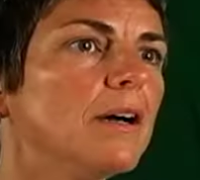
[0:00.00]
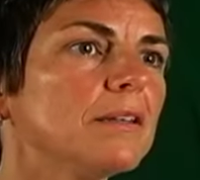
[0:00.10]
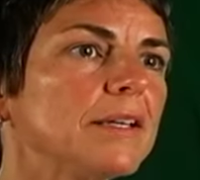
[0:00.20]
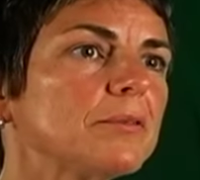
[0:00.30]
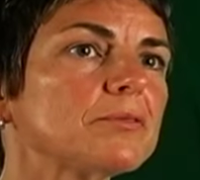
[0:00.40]

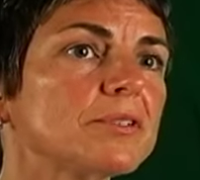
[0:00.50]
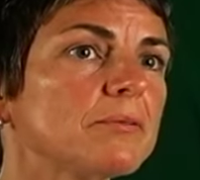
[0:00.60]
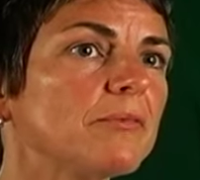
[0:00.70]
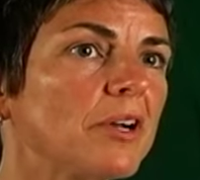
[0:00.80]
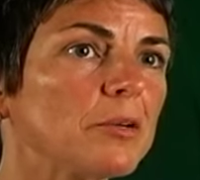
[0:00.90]
A
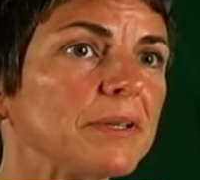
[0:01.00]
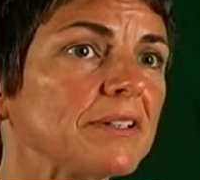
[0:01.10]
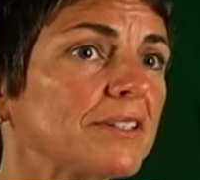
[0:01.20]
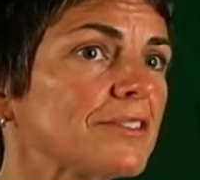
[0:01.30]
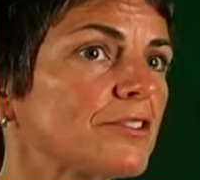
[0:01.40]
language-rich
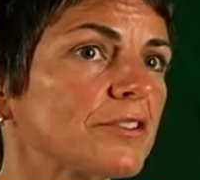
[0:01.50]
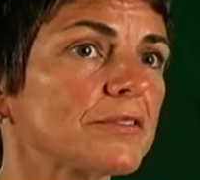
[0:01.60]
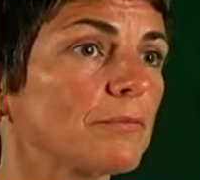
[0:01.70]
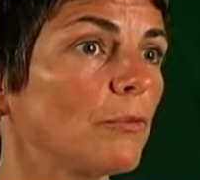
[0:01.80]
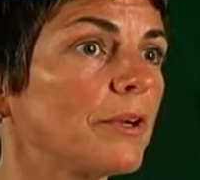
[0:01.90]
environment is
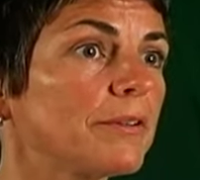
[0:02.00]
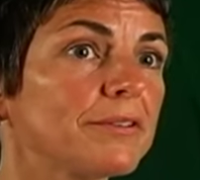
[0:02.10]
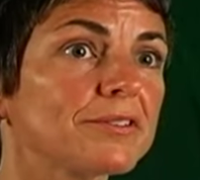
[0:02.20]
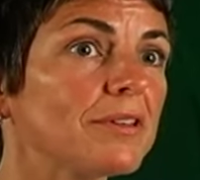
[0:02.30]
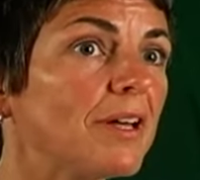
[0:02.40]
just where
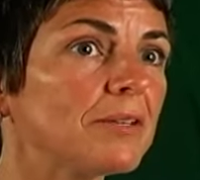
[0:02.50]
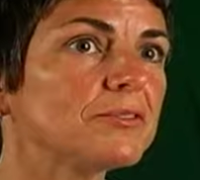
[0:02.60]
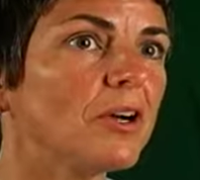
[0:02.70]
there's a lot of